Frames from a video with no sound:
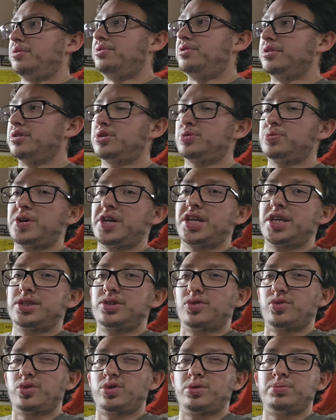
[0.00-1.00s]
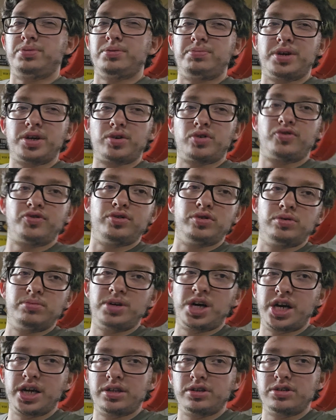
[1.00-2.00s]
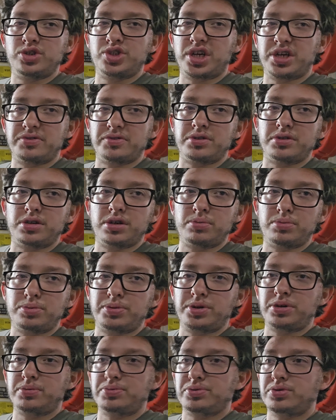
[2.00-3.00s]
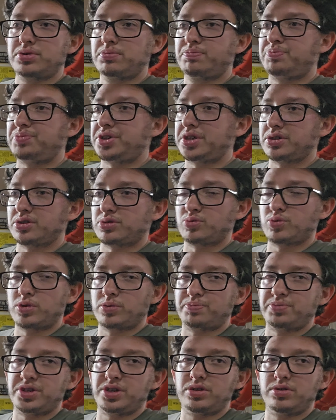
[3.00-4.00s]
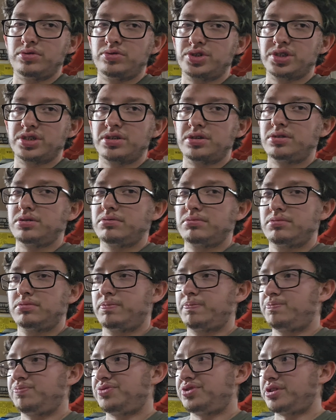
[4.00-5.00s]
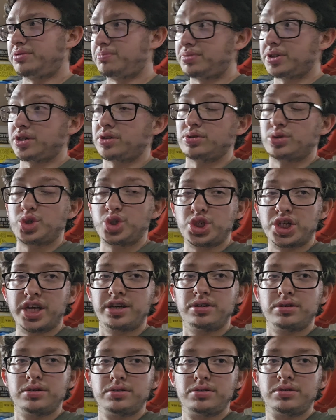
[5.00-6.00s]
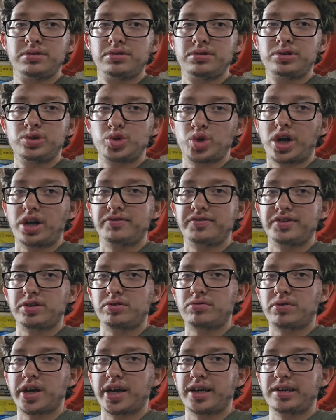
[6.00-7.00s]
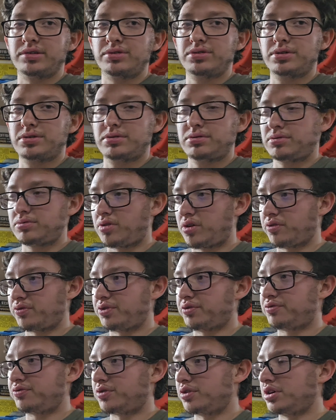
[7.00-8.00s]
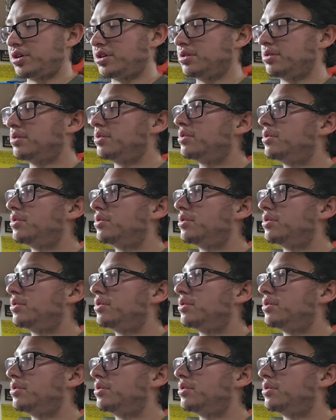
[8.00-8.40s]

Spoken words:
This way it gets a little bit better fuel mileage out of the double pumper, because it won't be using the bigger jet driving around off the front.